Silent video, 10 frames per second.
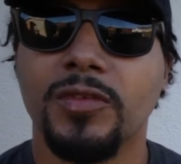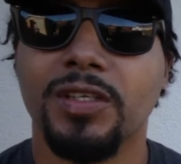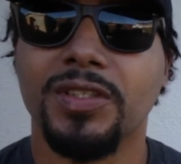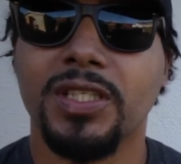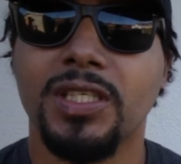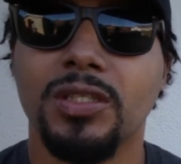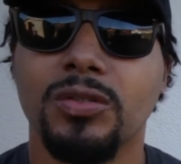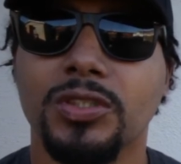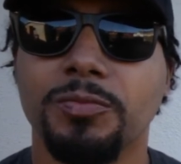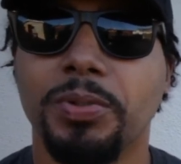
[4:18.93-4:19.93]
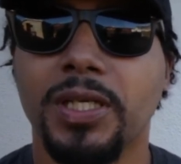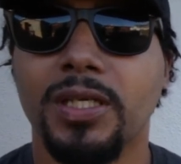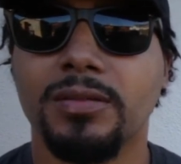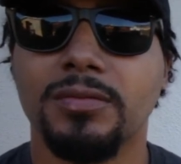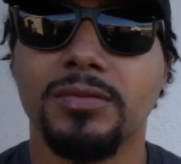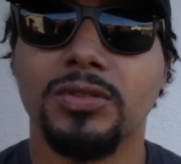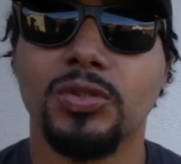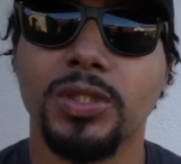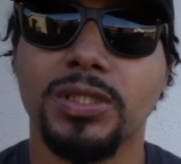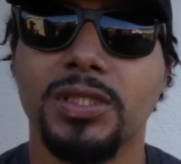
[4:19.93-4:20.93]
If the keel is bent,
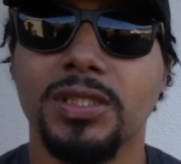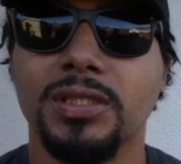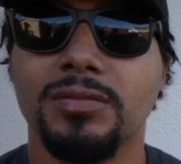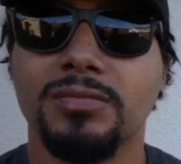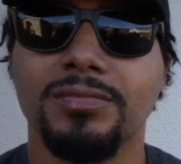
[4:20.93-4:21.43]
twisted,